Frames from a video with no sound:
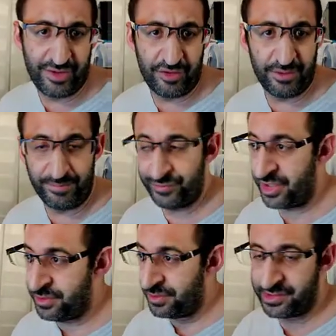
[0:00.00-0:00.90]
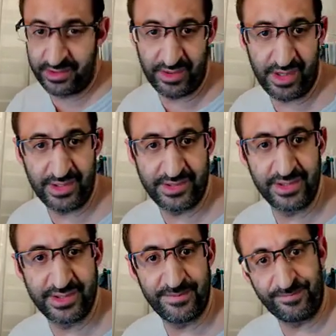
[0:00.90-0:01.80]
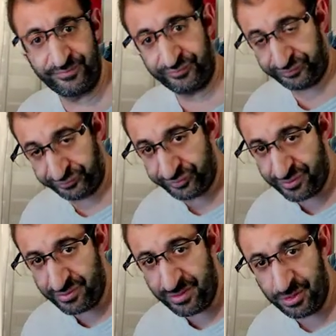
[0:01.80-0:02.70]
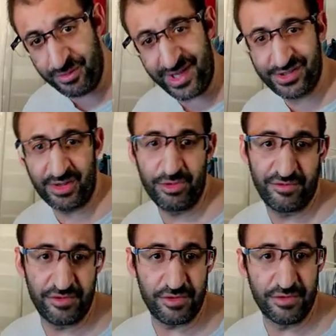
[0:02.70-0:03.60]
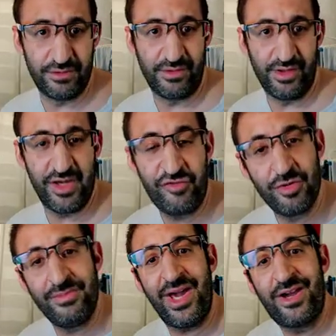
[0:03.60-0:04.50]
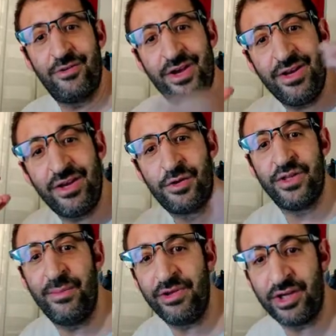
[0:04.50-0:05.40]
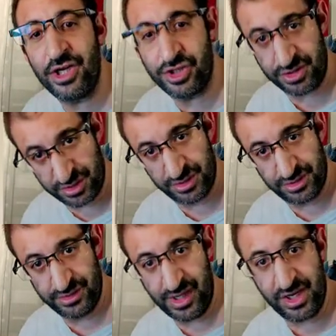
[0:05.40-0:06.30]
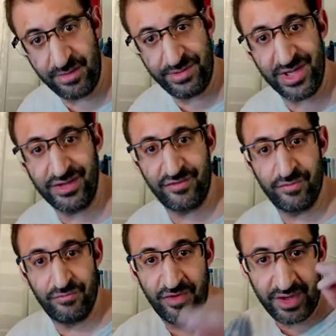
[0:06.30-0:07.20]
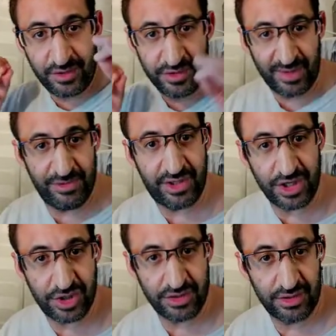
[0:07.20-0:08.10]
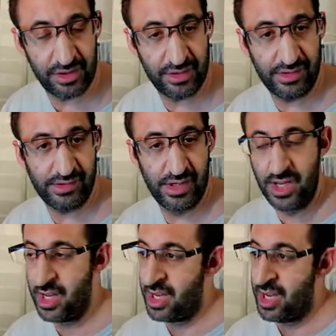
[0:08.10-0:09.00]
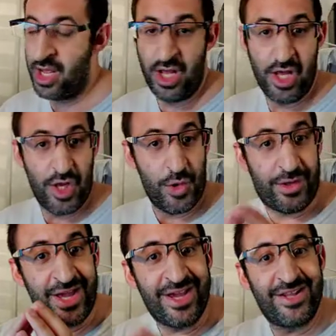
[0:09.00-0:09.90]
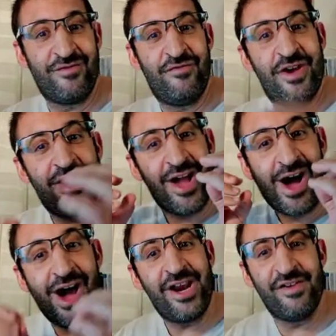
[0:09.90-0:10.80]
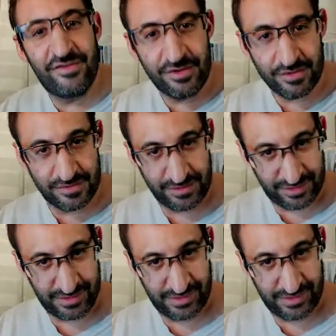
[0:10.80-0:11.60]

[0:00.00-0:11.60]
platforms that use AdSense to make some revenue. If you make a really good application, I repeat, very good application, you can get very high revenue.